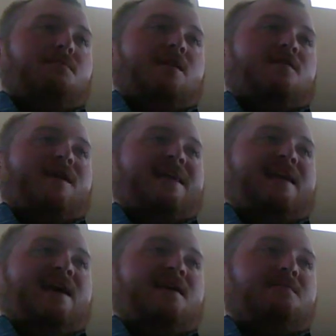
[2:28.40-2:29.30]

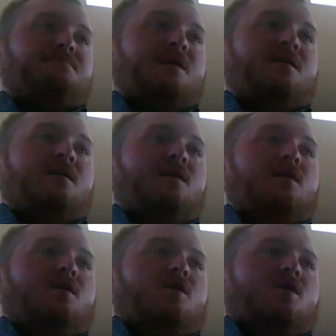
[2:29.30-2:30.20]
Pennsylvania.
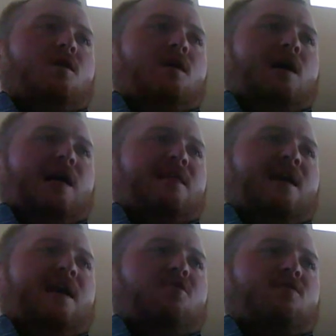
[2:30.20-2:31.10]
Arthur
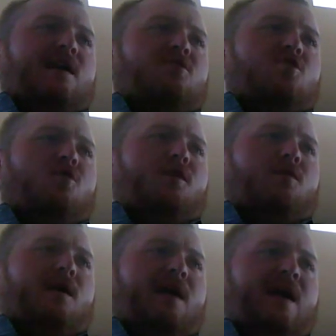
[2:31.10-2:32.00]
Andrews cashed in
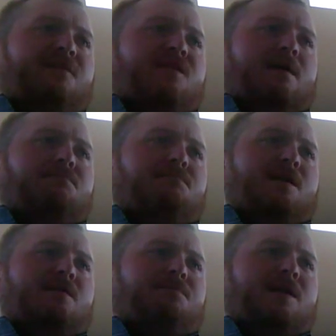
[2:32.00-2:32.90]
over half a
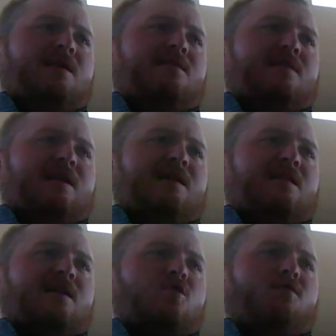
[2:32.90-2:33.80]
million pennies that he
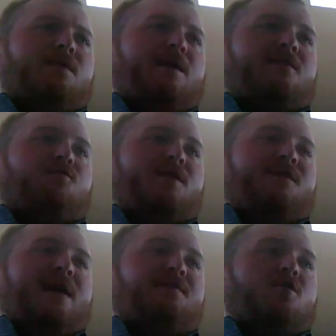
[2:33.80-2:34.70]
collected over the past
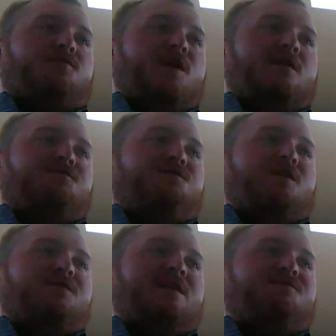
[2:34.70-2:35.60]
45 years, filling
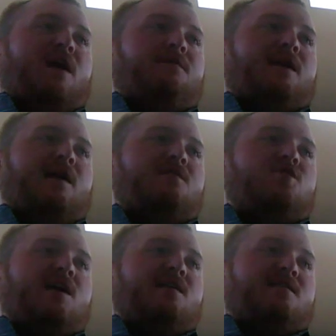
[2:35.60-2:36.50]
15 5-gallon
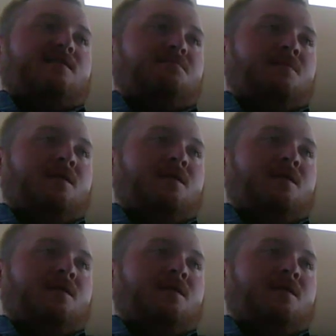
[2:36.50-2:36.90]
jugs.